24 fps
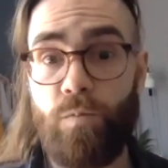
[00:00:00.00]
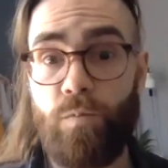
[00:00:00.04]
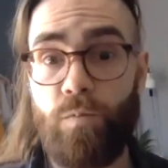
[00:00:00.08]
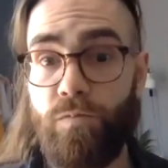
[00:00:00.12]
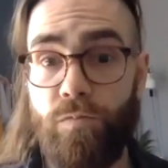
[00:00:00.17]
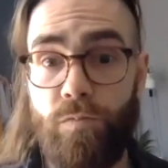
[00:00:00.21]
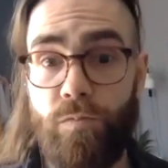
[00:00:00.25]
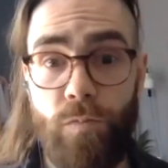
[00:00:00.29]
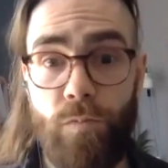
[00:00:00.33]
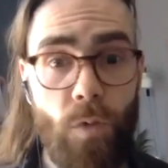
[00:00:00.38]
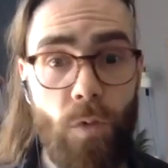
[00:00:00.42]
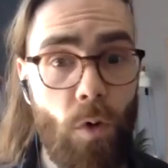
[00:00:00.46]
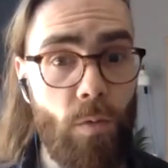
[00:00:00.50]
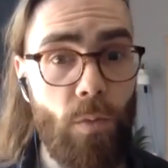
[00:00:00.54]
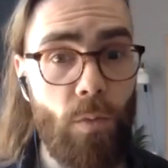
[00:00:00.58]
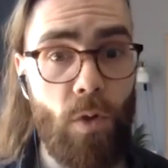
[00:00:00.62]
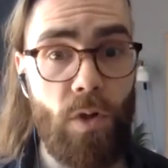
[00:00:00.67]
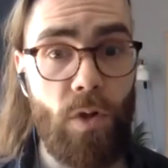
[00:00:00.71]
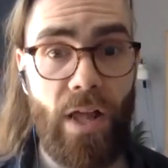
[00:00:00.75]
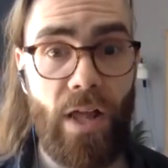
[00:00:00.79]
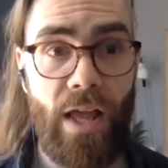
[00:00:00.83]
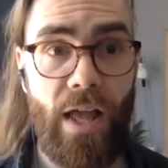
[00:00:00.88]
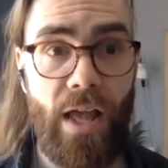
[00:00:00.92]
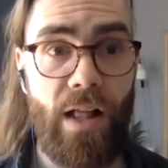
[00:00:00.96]

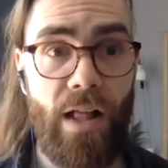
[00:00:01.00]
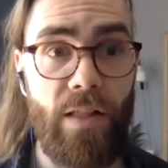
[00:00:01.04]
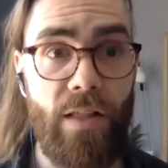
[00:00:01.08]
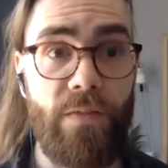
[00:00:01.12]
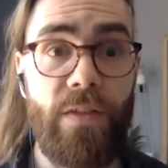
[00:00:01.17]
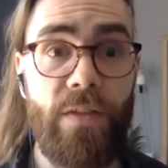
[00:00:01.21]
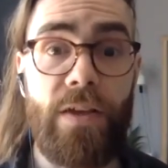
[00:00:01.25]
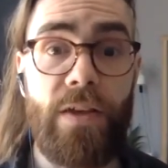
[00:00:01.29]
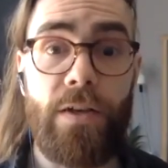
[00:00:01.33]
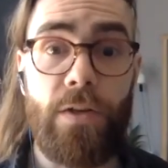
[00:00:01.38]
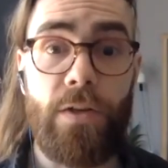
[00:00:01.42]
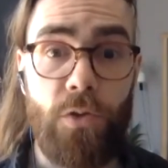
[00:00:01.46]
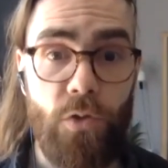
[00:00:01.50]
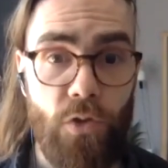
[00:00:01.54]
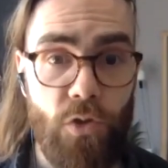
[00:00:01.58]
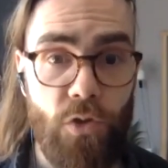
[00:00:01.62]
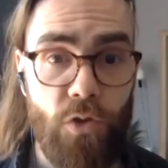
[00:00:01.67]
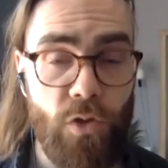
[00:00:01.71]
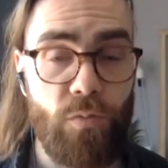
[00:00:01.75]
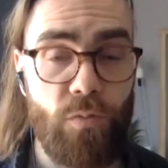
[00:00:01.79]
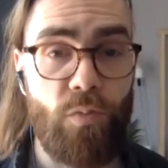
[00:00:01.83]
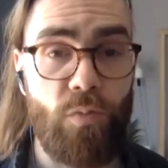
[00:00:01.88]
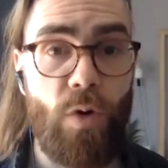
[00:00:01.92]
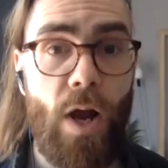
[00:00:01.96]
normal health, you
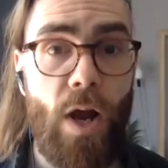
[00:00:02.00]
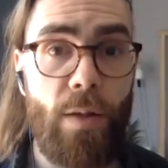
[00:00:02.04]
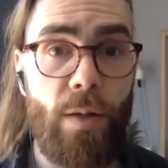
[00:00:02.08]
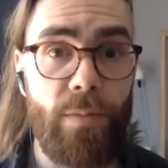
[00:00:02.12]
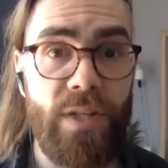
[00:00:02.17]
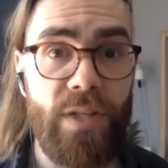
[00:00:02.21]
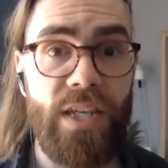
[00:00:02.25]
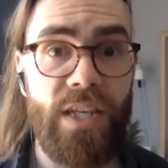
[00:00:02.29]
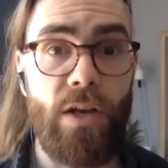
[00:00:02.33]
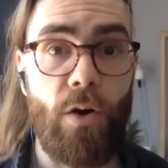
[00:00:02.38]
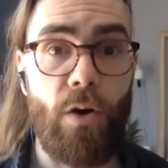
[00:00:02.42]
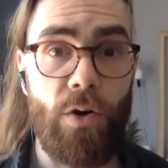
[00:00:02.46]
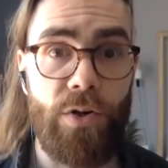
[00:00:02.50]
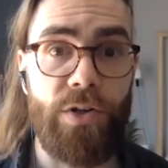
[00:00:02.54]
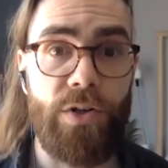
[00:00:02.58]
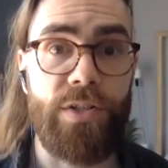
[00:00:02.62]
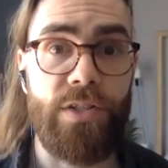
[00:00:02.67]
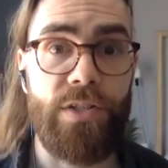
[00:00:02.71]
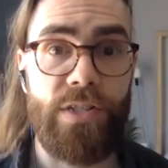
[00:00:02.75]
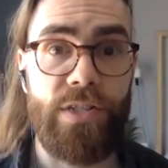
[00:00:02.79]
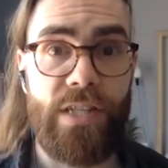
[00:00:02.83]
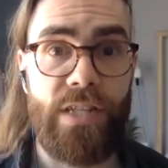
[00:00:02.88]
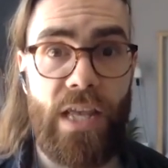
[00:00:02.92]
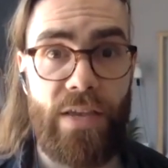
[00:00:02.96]
should probably err
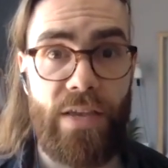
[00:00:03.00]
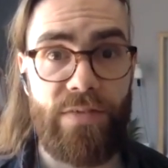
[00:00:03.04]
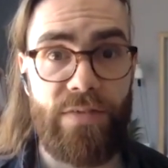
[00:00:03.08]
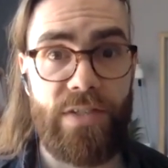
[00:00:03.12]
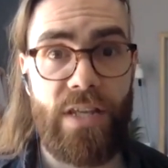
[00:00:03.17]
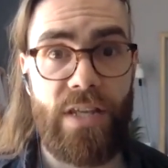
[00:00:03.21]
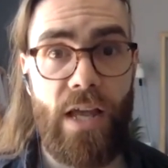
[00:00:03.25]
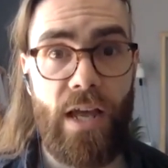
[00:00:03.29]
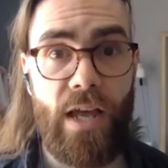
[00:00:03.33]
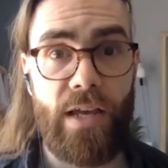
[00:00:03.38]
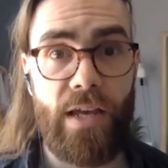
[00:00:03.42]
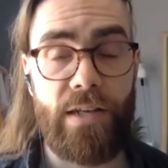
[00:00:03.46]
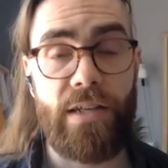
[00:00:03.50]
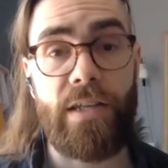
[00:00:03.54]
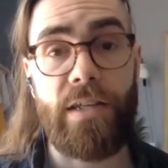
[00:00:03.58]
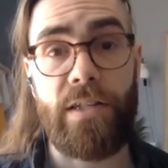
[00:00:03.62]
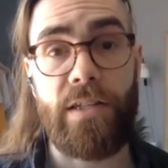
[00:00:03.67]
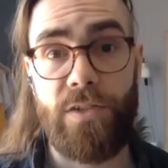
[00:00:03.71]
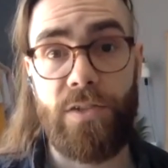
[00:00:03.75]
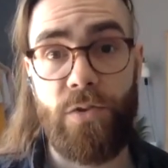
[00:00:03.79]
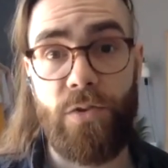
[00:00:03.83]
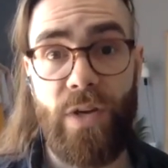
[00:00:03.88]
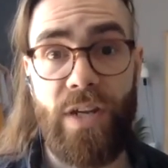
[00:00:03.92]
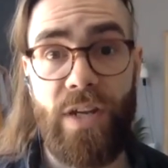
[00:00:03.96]
on the safe side
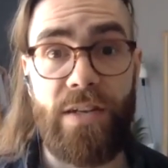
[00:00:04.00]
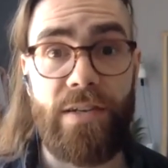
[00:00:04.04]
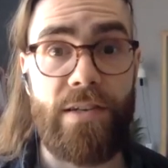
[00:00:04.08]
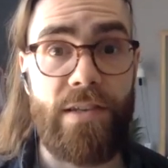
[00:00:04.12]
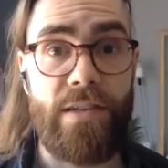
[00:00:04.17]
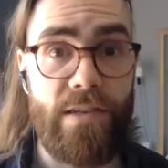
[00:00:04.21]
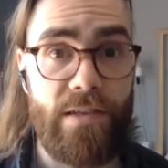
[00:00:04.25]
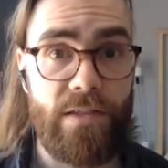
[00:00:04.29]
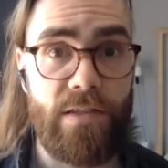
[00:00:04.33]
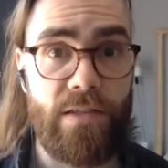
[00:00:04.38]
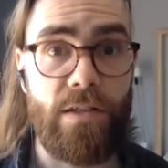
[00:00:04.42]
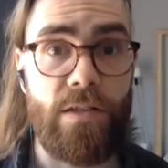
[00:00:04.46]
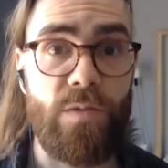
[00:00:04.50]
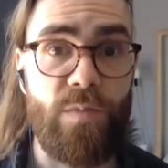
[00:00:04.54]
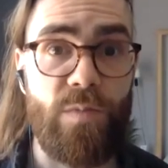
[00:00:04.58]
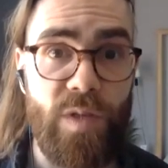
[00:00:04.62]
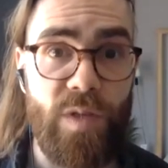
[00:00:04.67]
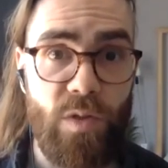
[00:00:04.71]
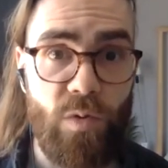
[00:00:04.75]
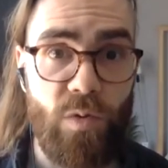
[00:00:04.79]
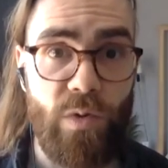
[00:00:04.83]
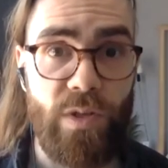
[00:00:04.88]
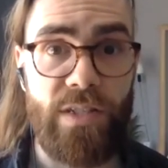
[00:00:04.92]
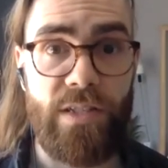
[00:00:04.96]
and create distance
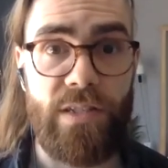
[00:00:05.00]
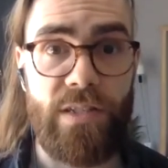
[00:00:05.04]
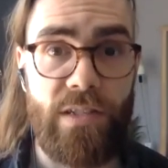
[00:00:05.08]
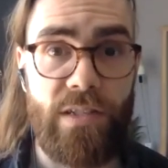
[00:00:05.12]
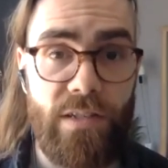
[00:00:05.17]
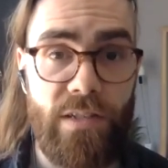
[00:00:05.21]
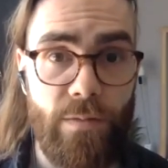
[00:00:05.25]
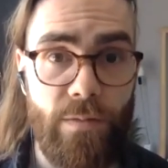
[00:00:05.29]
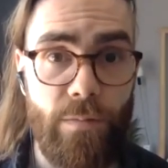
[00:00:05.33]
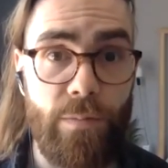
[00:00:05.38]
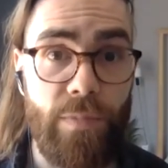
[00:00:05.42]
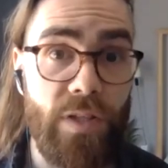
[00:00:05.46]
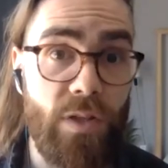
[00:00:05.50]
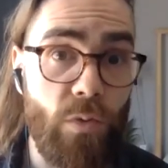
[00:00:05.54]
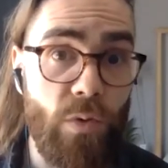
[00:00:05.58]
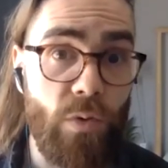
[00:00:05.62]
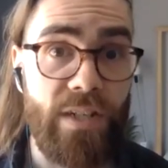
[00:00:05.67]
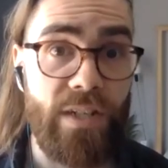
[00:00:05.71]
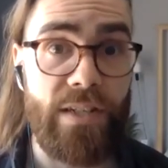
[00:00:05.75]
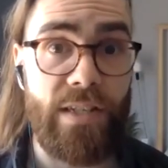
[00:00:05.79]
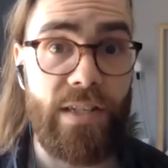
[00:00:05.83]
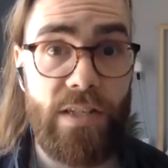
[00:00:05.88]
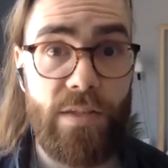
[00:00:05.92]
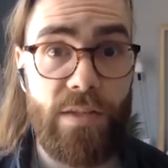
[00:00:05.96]
between the,
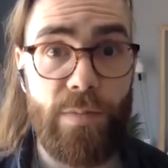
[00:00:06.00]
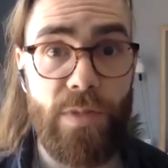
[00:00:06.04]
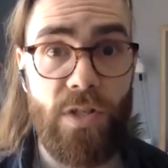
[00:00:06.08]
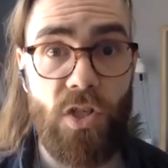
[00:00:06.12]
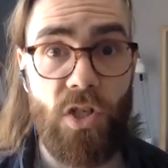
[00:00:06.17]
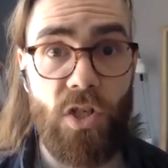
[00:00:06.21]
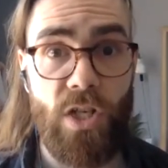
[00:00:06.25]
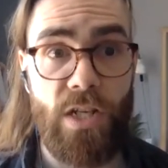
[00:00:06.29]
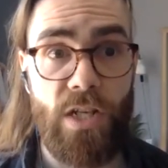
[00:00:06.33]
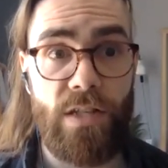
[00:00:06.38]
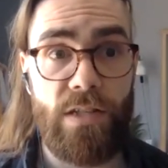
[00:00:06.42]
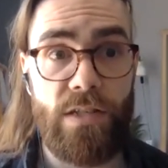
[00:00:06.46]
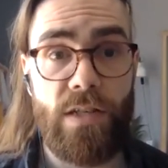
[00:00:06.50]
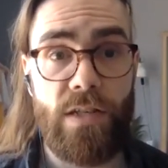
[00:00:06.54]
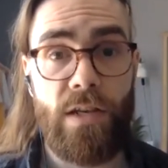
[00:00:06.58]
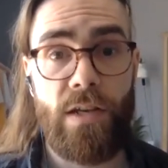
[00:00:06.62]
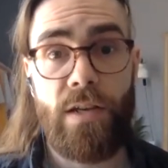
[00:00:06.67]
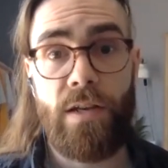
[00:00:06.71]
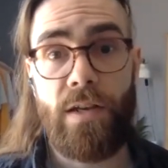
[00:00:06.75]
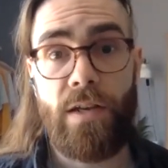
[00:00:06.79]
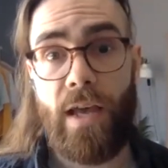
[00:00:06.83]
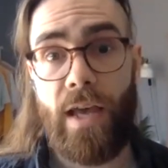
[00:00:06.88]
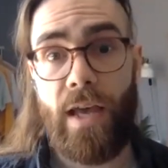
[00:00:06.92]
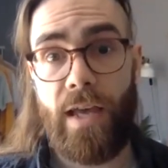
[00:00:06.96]
between these machines
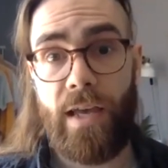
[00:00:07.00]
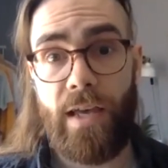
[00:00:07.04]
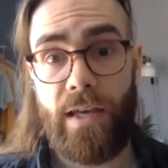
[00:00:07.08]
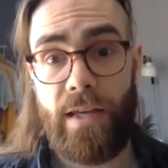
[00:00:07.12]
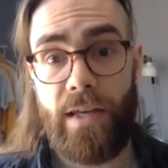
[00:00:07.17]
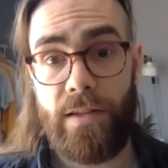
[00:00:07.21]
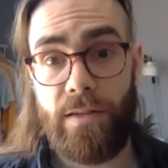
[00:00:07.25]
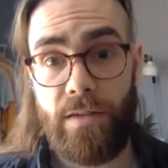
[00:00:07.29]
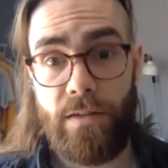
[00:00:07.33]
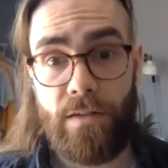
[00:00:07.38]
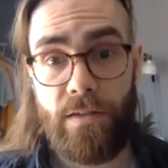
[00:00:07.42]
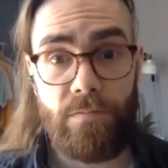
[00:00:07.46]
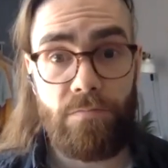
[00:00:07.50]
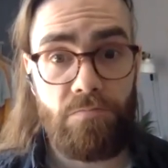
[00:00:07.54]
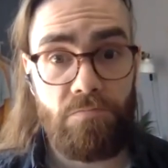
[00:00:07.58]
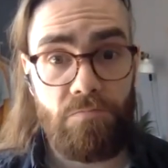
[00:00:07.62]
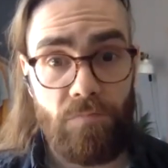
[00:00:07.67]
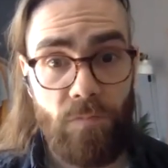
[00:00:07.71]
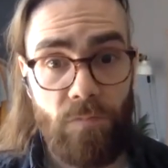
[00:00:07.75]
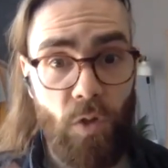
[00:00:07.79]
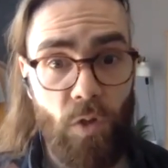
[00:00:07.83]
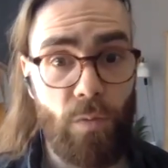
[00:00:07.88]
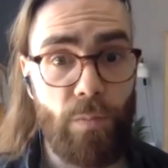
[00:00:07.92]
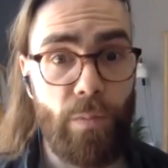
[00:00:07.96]
and
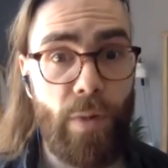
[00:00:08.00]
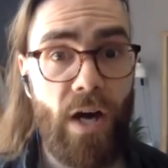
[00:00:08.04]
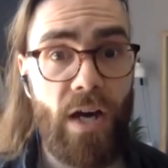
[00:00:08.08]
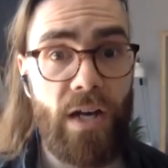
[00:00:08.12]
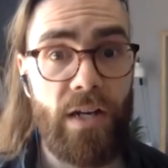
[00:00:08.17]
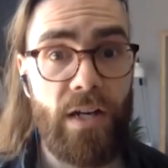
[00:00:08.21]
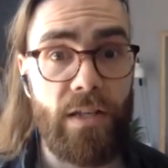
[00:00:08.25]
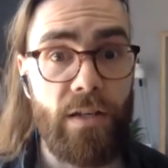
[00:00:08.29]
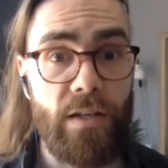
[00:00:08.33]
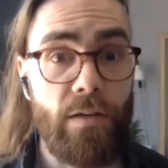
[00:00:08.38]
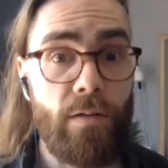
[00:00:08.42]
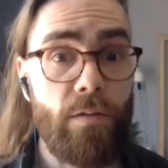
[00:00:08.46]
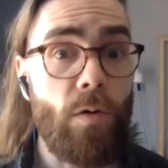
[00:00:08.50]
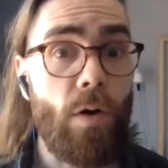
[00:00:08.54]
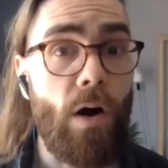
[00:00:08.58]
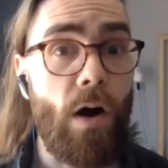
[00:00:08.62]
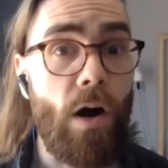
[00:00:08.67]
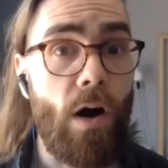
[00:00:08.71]
your body.